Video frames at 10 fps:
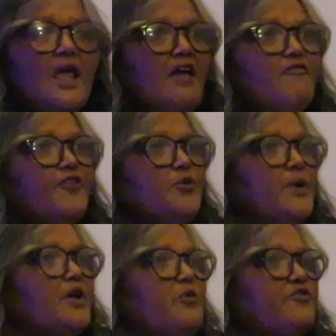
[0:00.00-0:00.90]

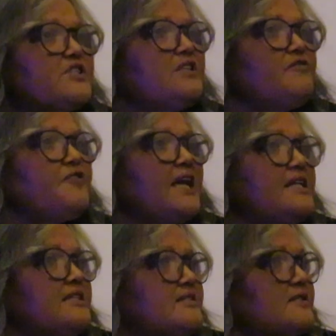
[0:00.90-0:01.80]
Everywhere we've seen
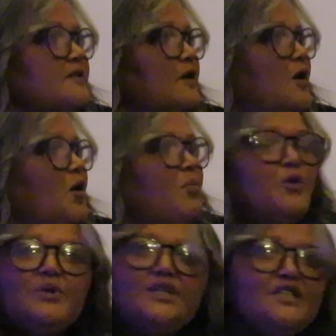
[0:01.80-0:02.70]
floods,
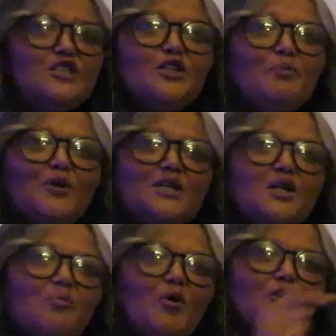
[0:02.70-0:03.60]
but we didn't see the
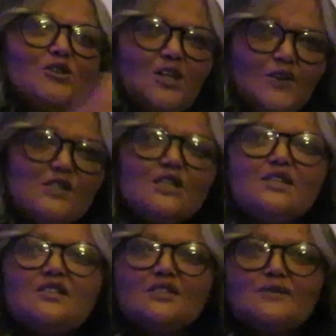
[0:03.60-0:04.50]
political parties on the streets